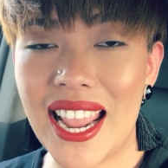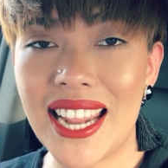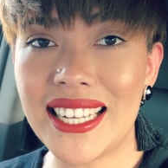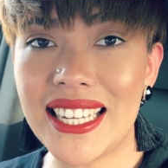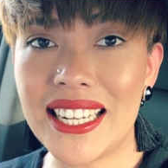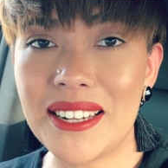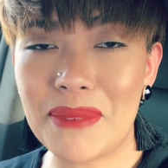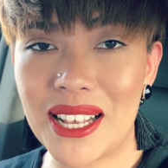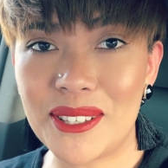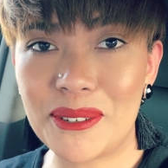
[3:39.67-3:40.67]
any
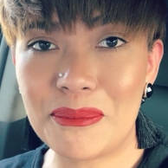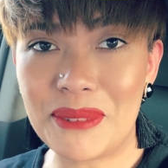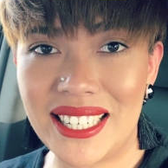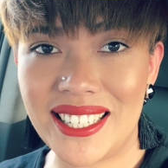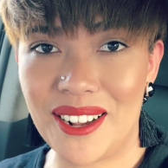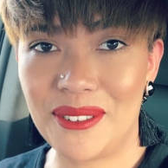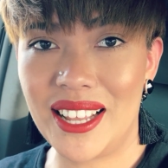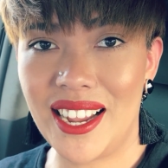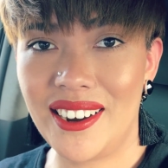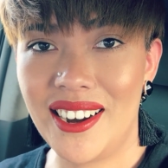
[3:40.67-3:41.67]
muscle meat out
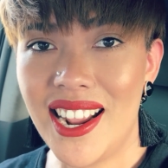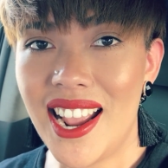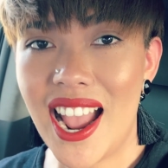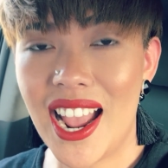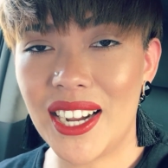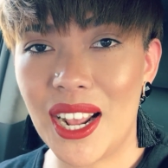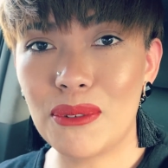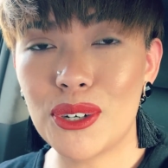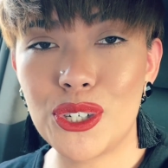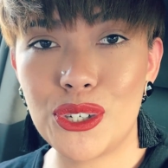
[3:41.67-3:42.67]
there, and I
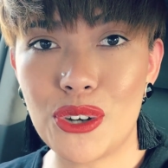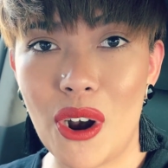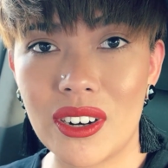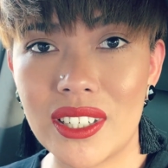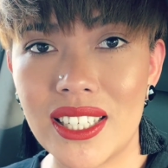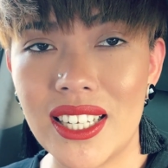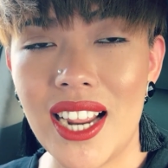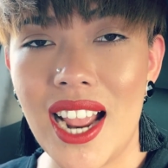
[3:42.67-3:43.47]
was shocked.